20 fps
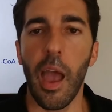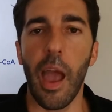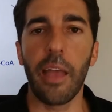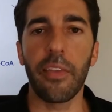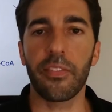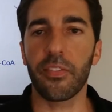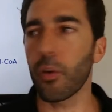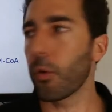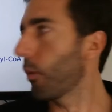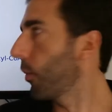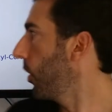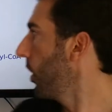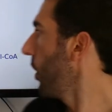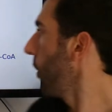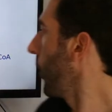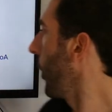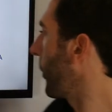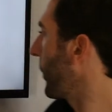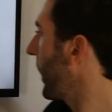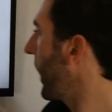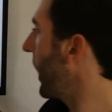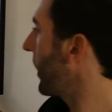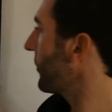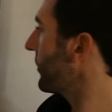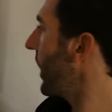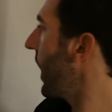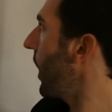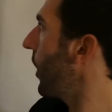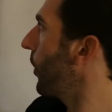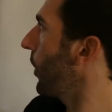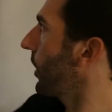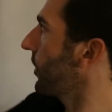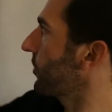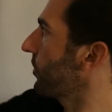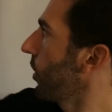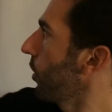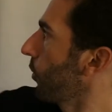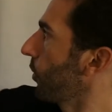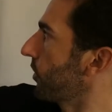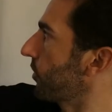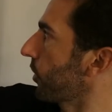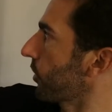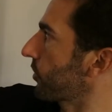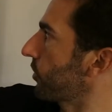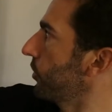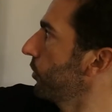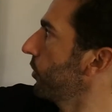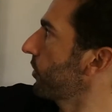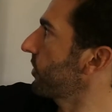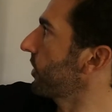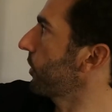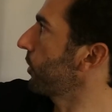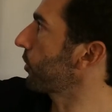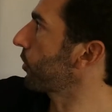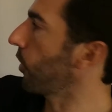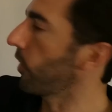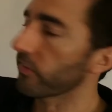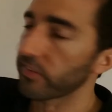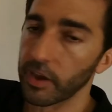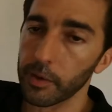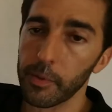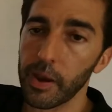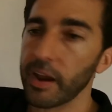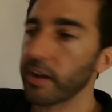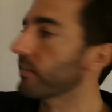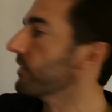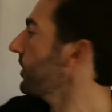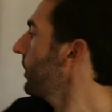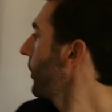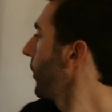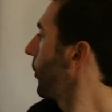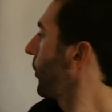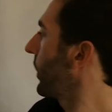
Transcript: And so what we have now is we took two acetyl coenzyme A's.